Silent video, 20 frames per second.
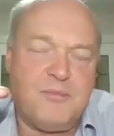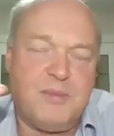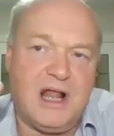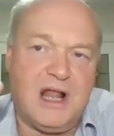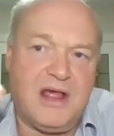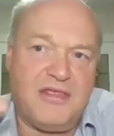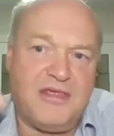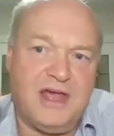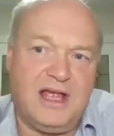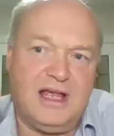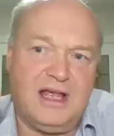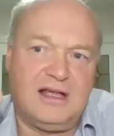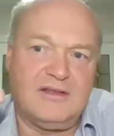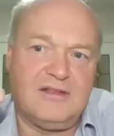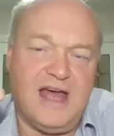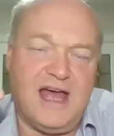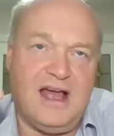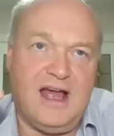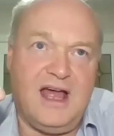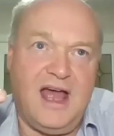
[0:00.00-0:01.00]
But I think
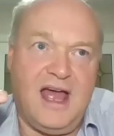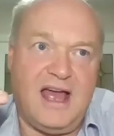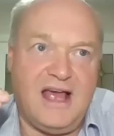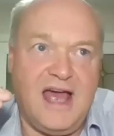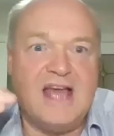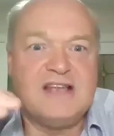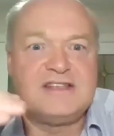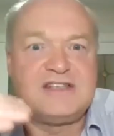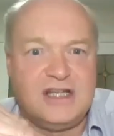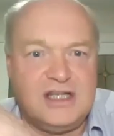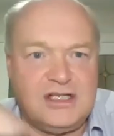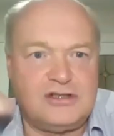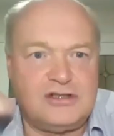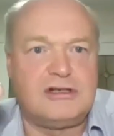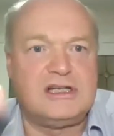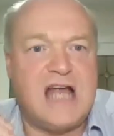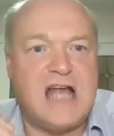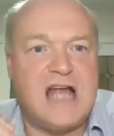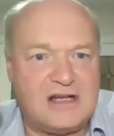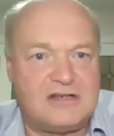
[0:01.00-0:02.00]
that as an
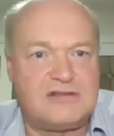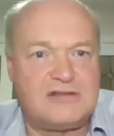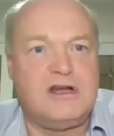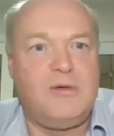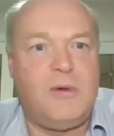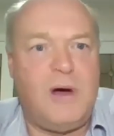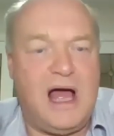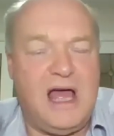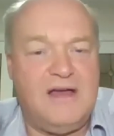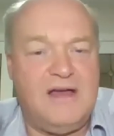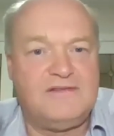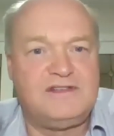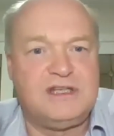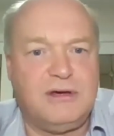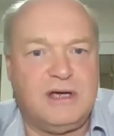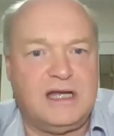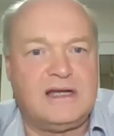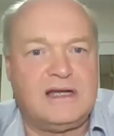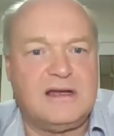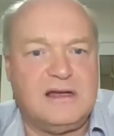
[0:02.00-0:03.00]
introductory way of
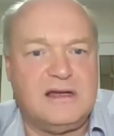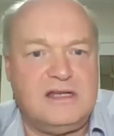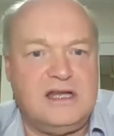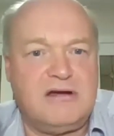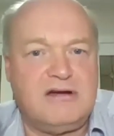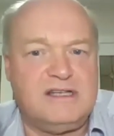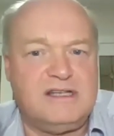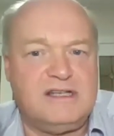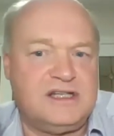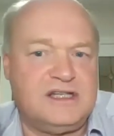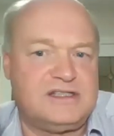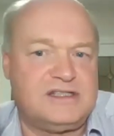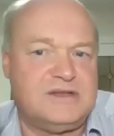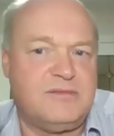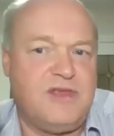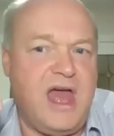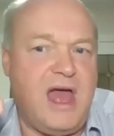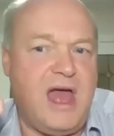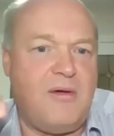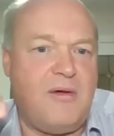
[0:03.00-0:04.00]
doing it in a dairy
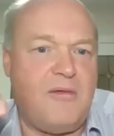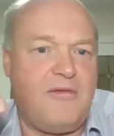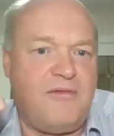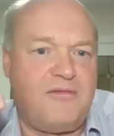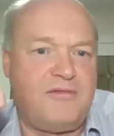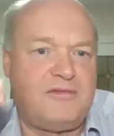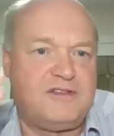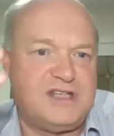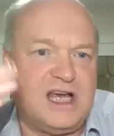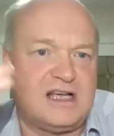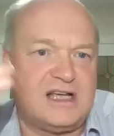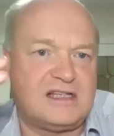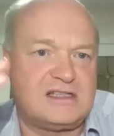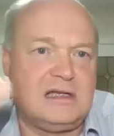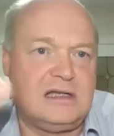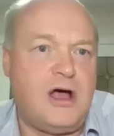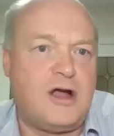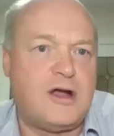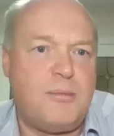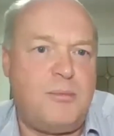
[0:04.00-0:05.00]
system, that ticks
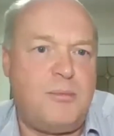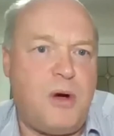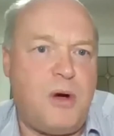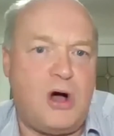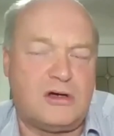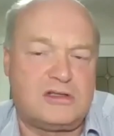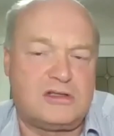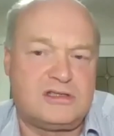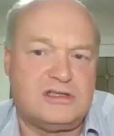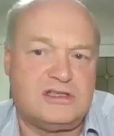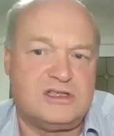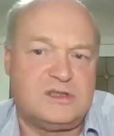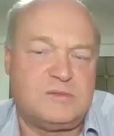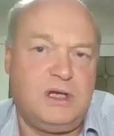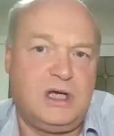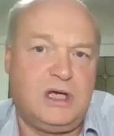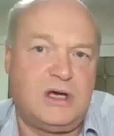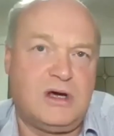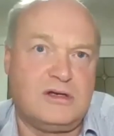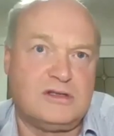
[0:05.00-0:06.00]
a lot of boxes,
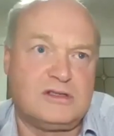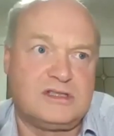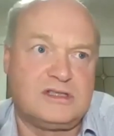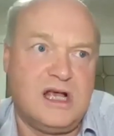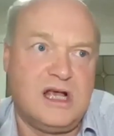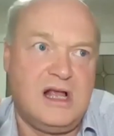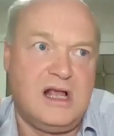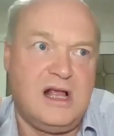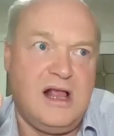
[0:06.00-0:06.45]
because